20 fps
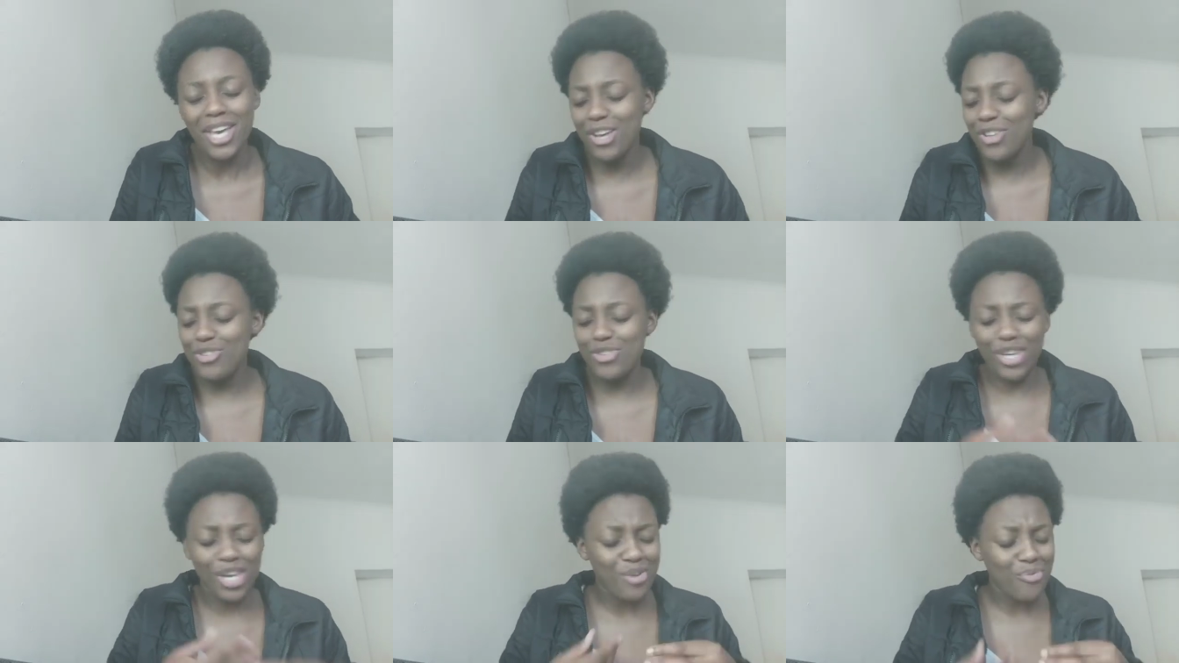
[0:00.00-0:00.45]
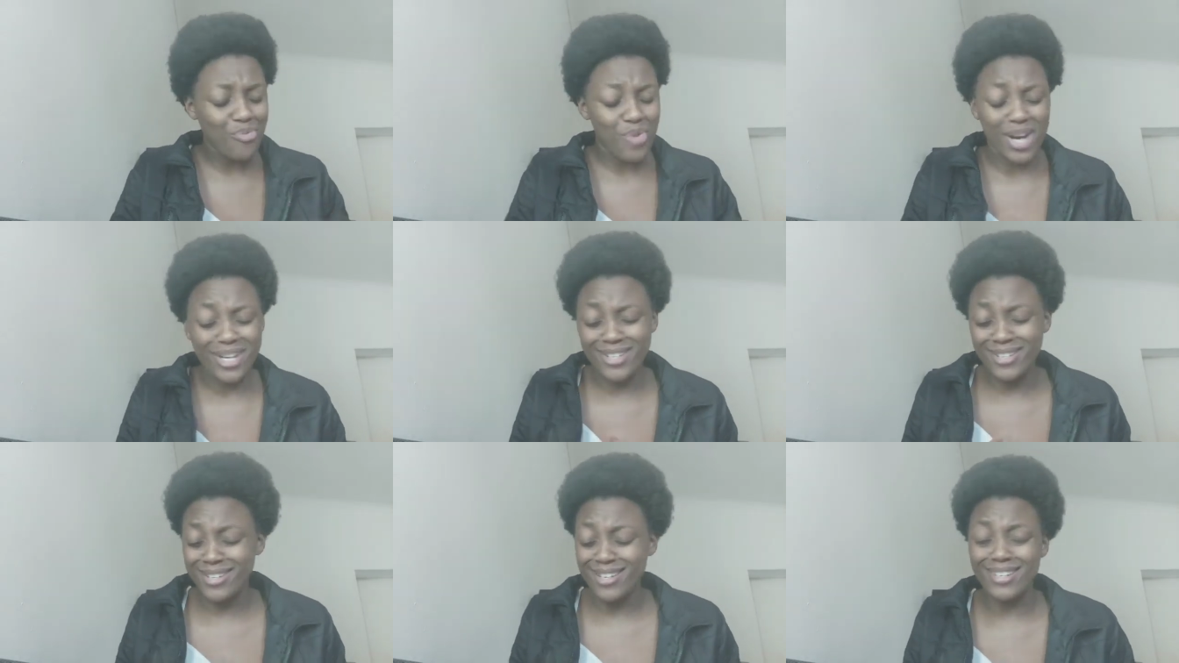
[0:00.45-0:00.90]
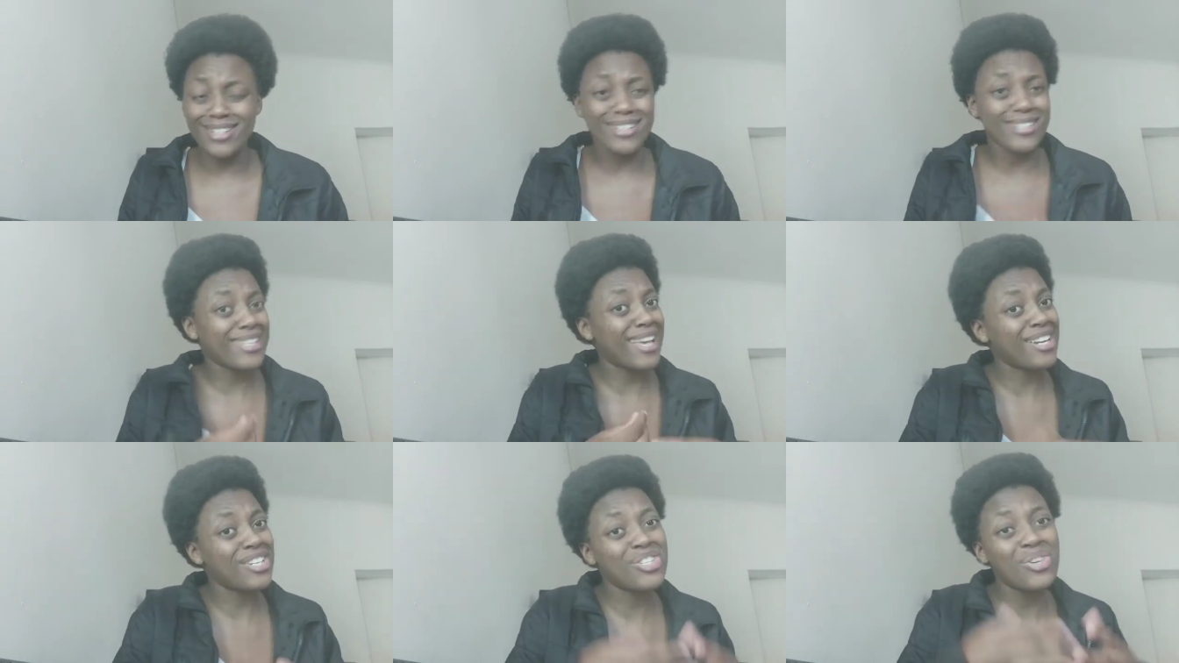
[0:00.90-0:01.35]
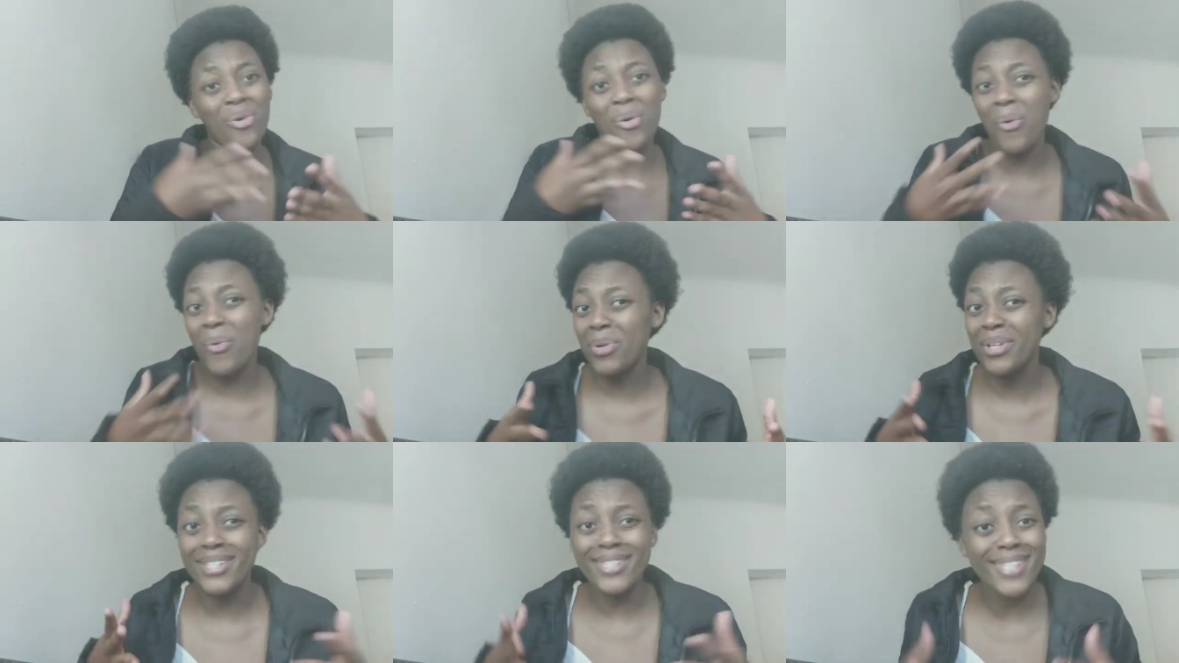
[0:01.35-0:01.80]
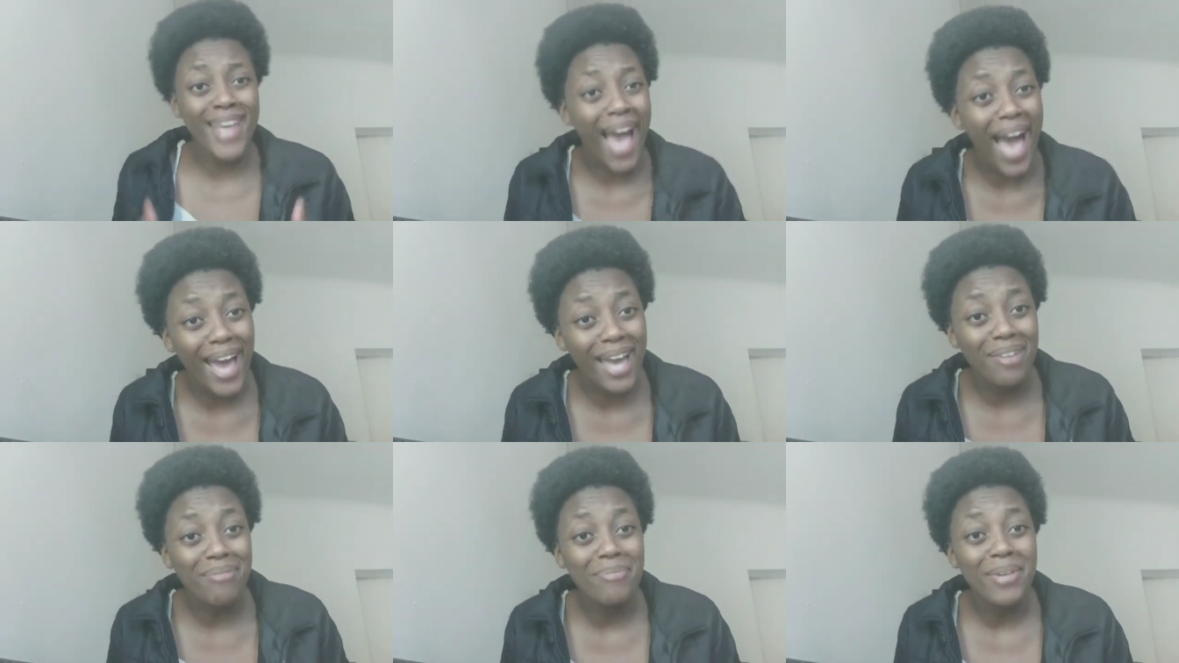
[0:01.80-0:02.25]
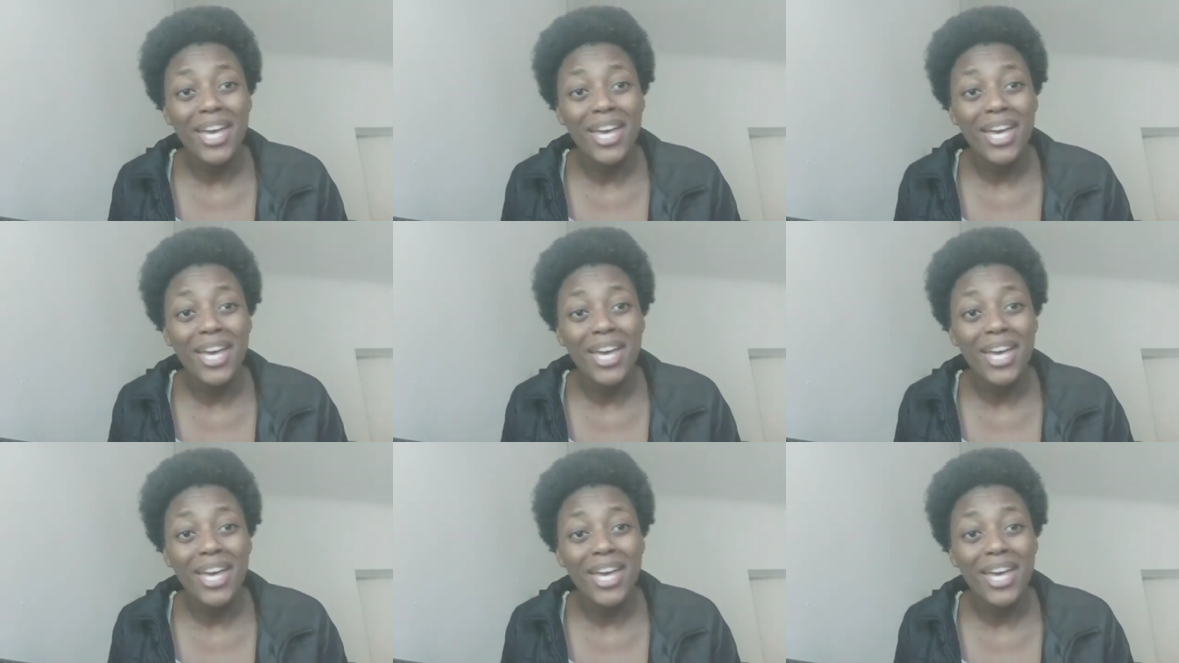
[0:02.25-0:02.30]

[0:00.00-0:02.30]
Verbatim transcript: You can wash dishes at your own time.